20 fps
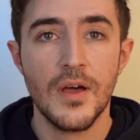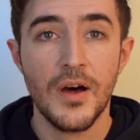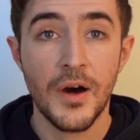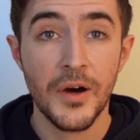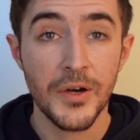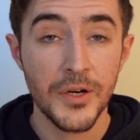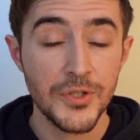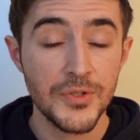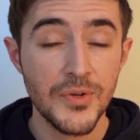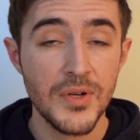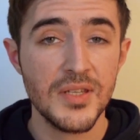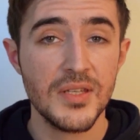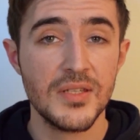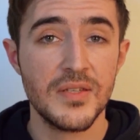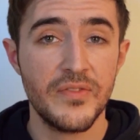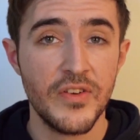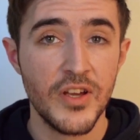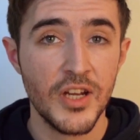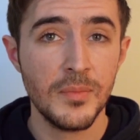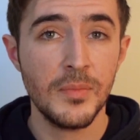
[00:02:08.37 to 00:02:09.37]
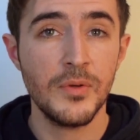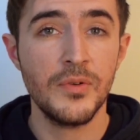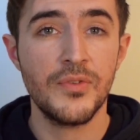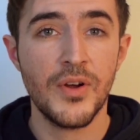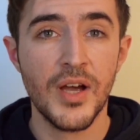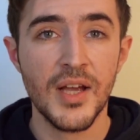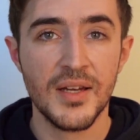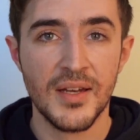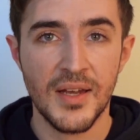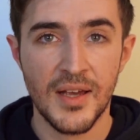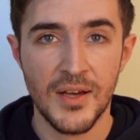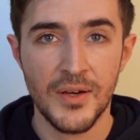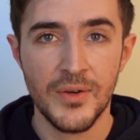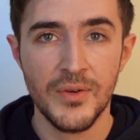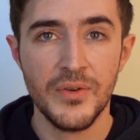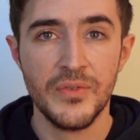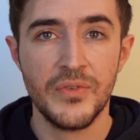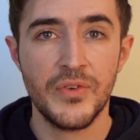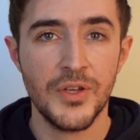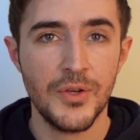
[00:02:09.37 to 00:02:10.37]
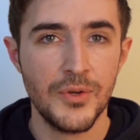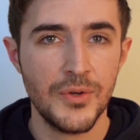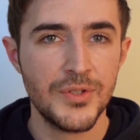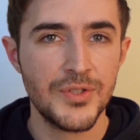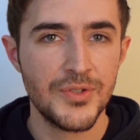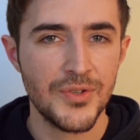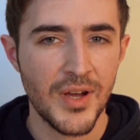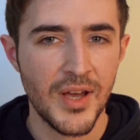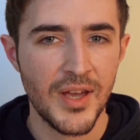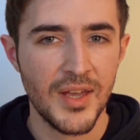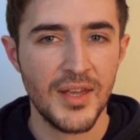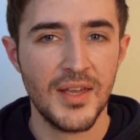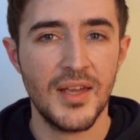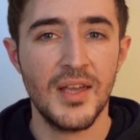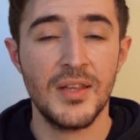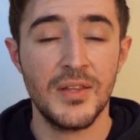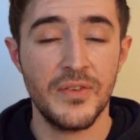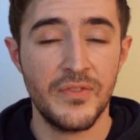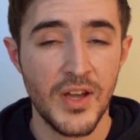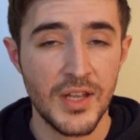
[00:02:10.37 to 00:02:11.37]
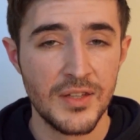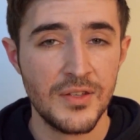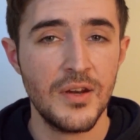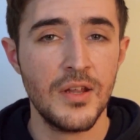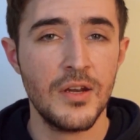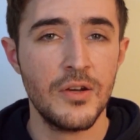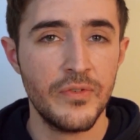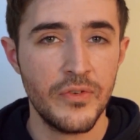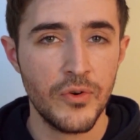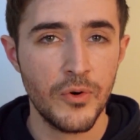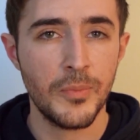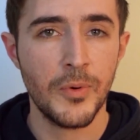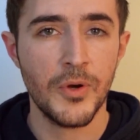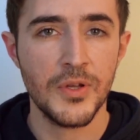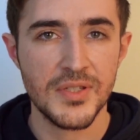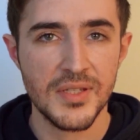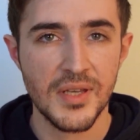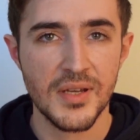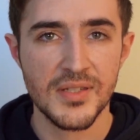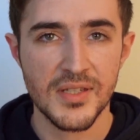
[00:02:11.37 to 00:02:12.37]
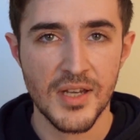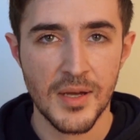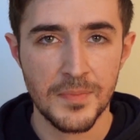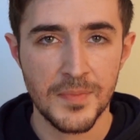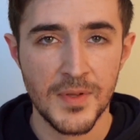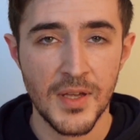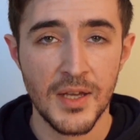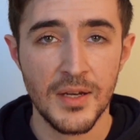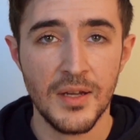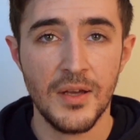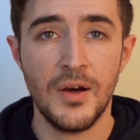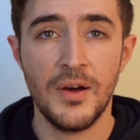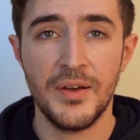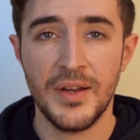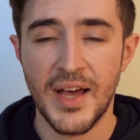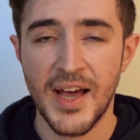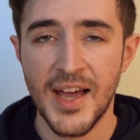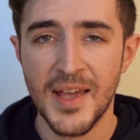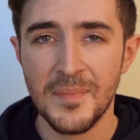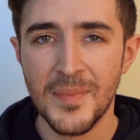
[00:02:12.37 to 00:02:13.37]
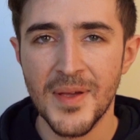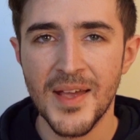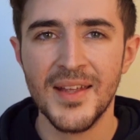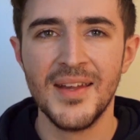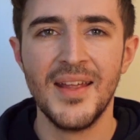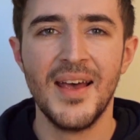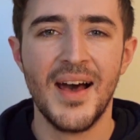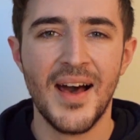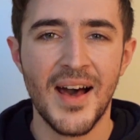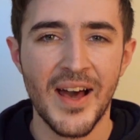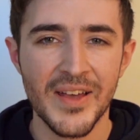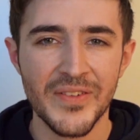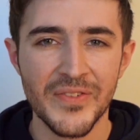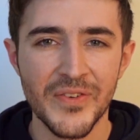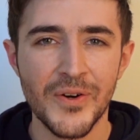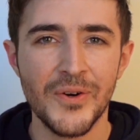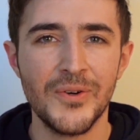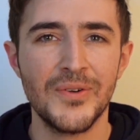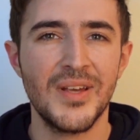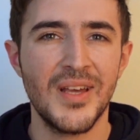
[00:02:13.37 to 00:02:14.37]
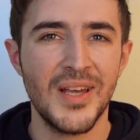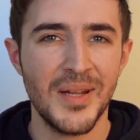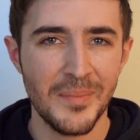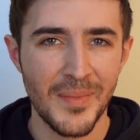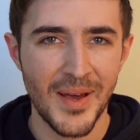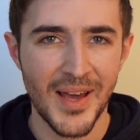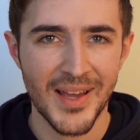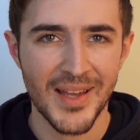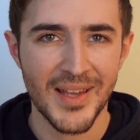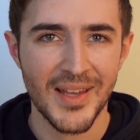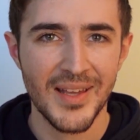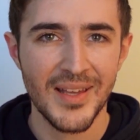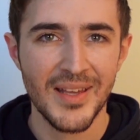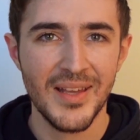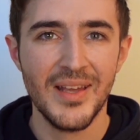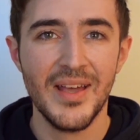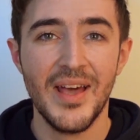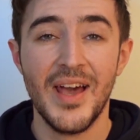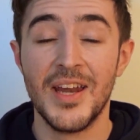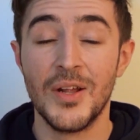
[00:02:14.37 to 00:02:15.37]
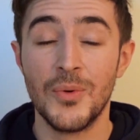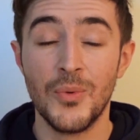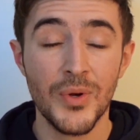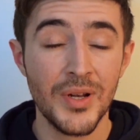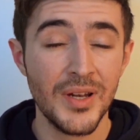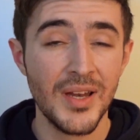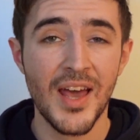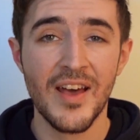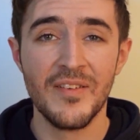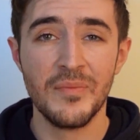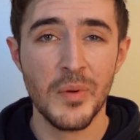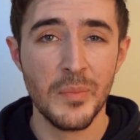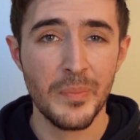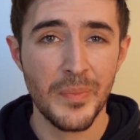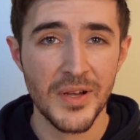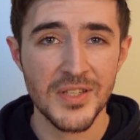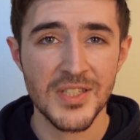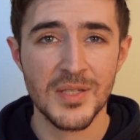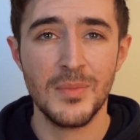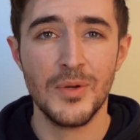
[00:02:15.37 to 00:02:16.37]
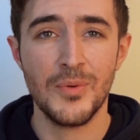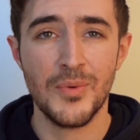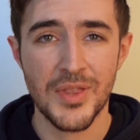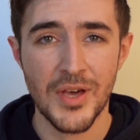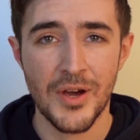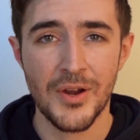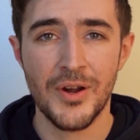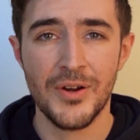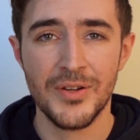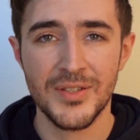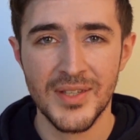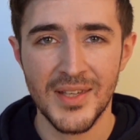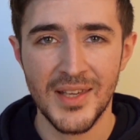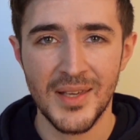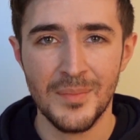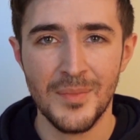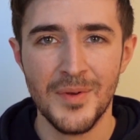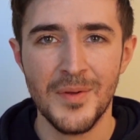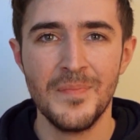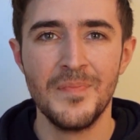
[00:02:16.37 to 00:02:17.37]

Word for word: Autotrace is available right now for you to try in the Vectornator 4.6 update on iPad, iPhone, and Mac. And it wouldn't have been possible without our team,